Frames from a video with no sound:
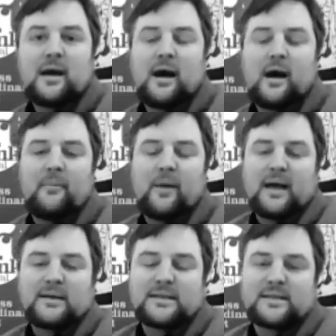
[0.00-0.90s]

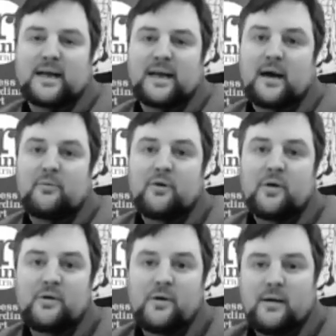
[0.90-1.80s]
and designing our
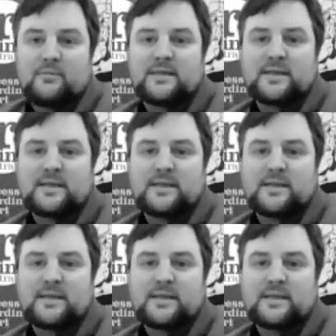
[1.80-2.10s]
programs.